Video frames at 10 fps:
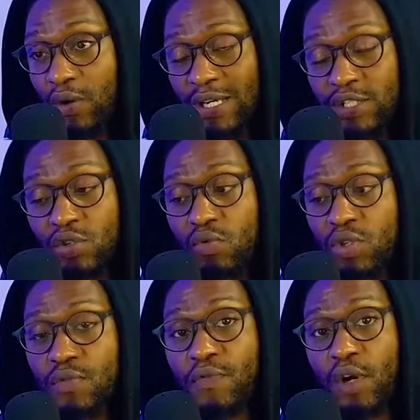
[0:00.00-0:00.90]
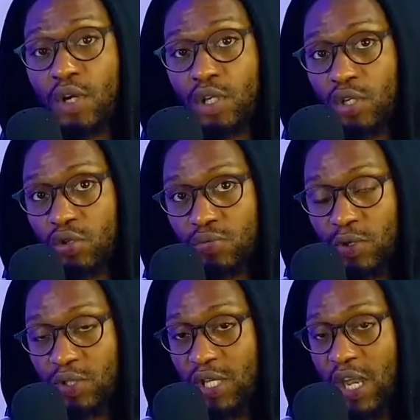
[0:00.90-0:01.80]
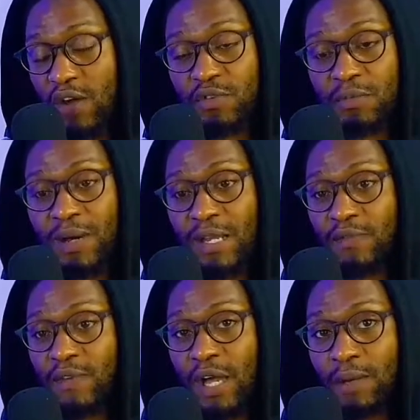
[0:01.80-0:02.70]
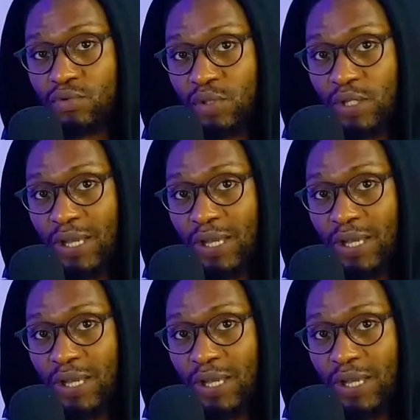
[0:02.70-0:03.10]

that song was fucking huge because everybody vibed to it.